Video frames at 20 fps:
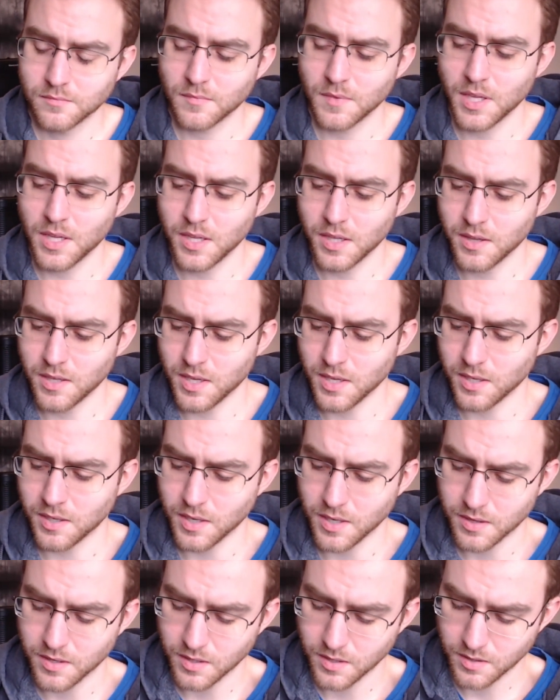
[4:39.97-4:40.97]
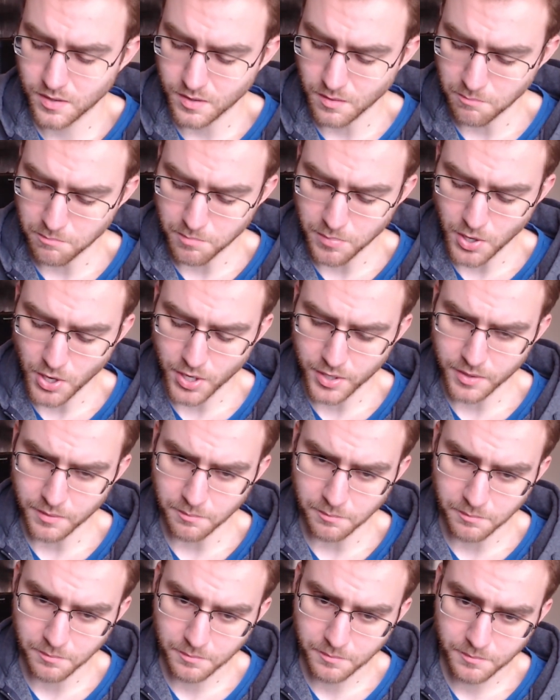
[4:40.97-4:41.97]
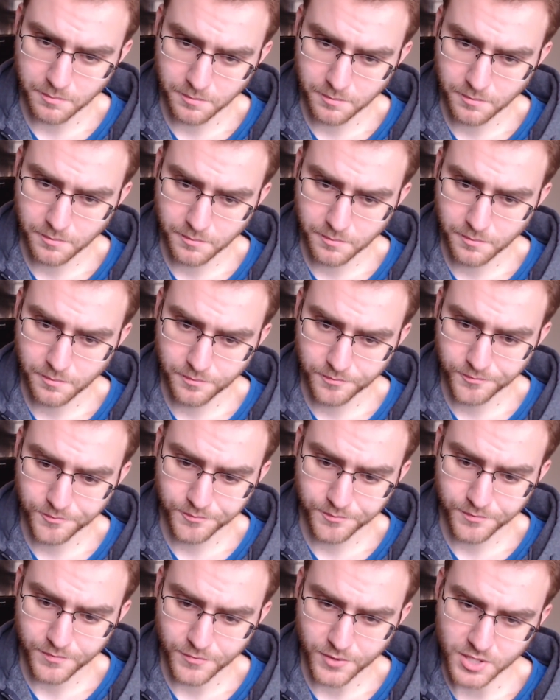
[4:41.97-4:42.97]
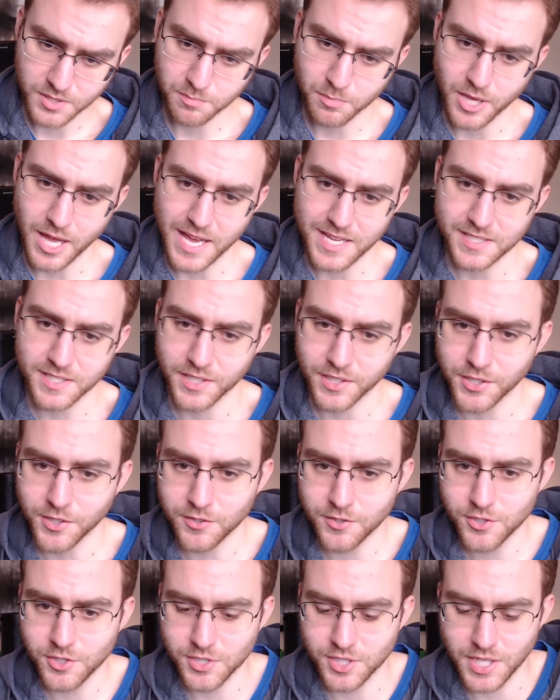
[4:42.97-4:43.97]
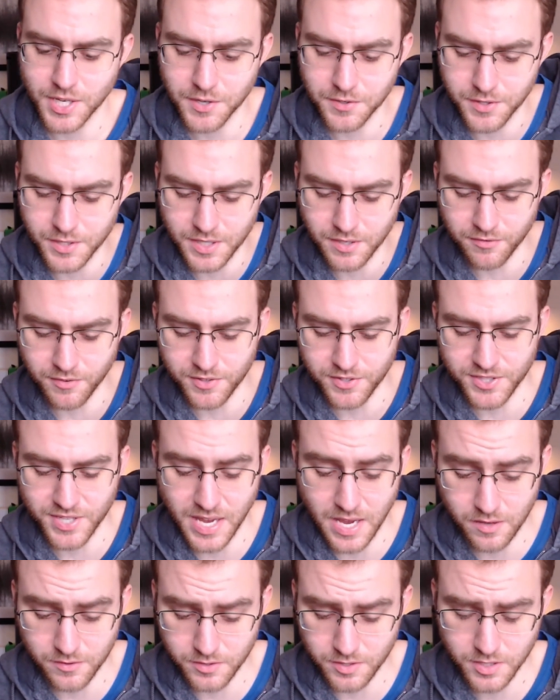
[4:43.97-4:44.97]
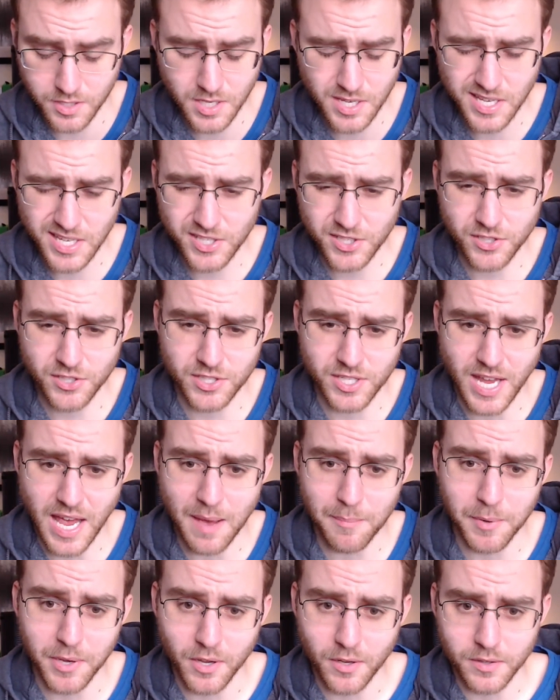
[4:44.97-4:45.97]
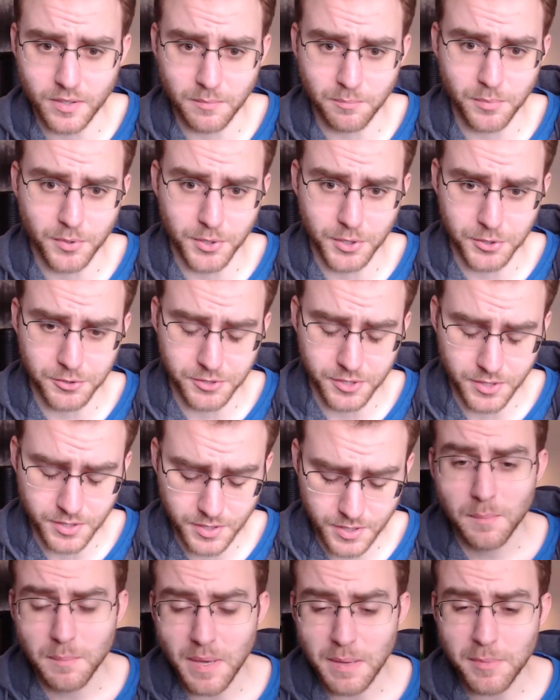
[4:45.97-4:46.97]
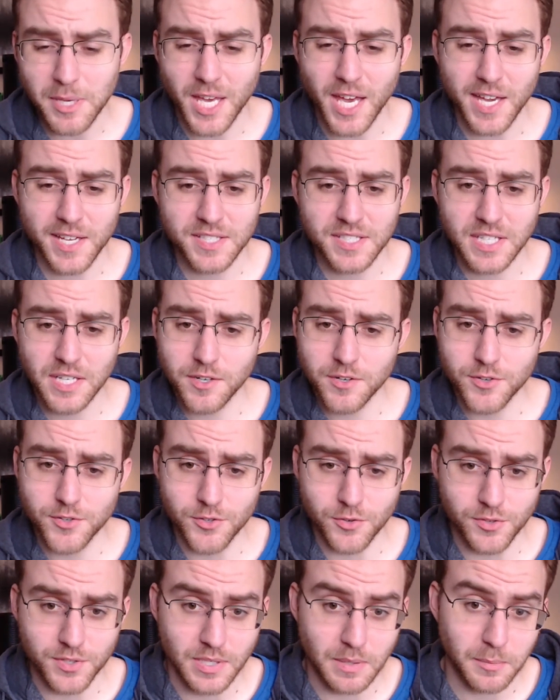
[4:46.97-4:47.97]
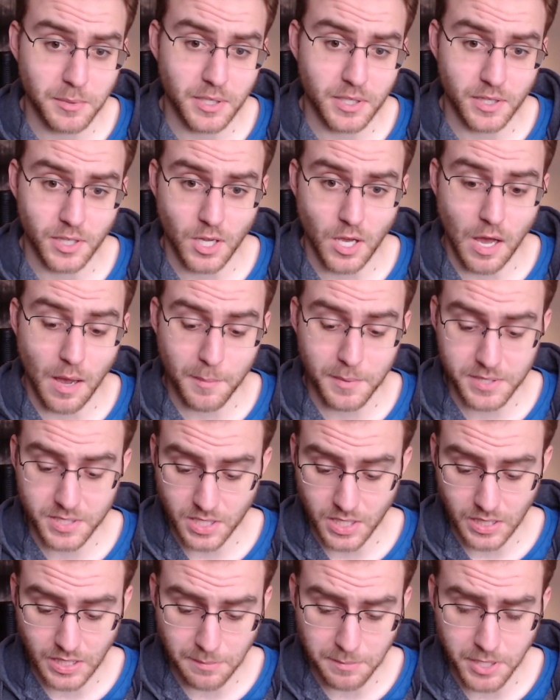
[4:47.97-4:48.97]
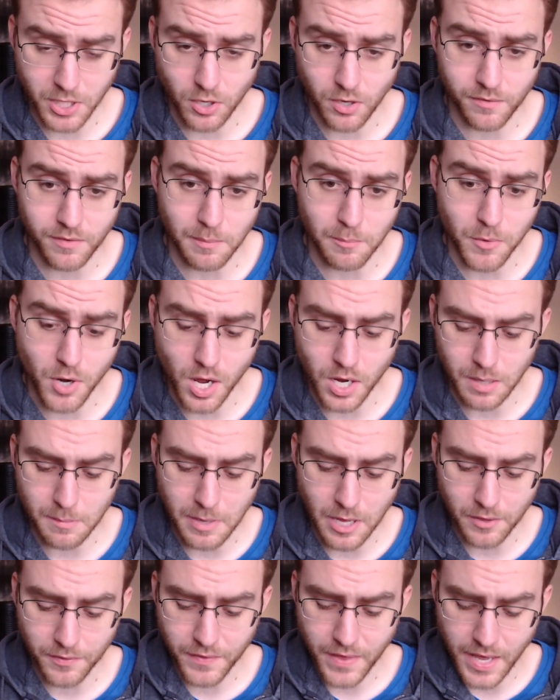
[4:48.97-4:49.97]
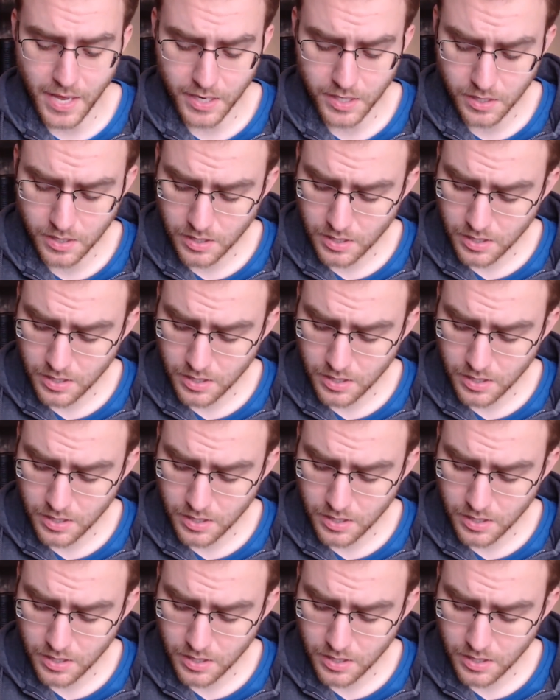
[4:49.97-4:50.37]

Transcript: And then I think the bottom is plastic. You can just hear the different sounds just tapping on them produces. Maybe Hexgears or someone in the comments can let me know if I'm wrong about that.